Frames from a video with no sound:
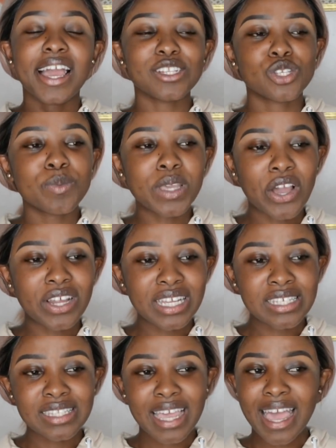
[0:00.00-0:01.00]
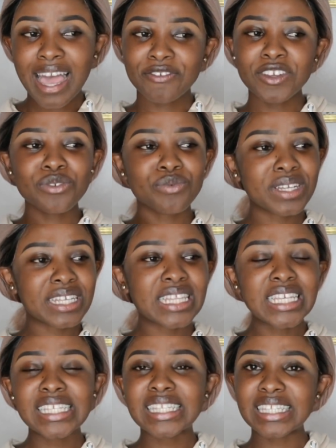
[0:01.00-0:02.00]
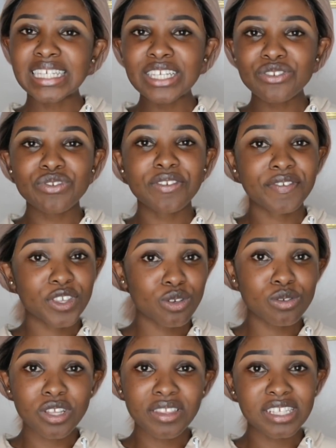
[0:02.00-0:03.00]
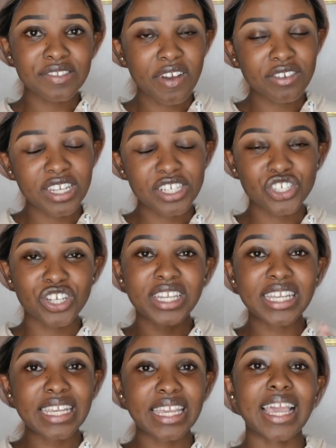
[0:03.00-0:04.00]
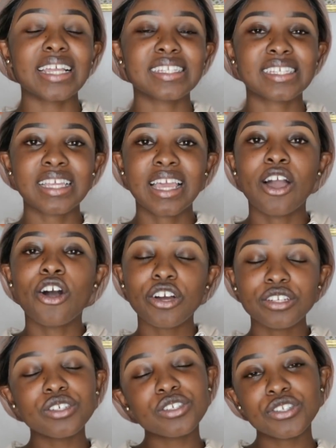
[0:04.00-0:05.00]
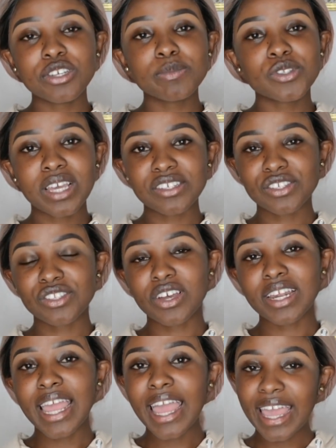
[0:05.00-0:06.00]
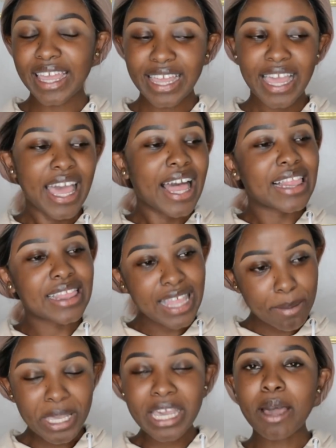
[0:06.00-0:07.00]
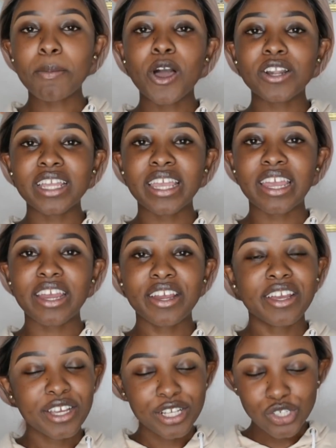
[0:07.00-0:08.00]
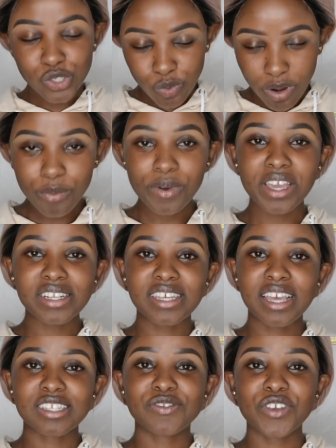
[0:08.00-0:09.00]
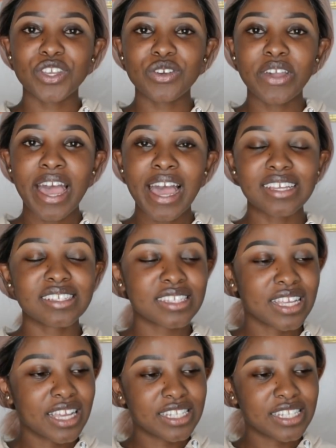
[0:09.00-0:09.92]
And to be honest, I haven't really seen reviews on this foundation yet on YouTube, so I just thought, hey, let me come on here, do a wear test for you guys,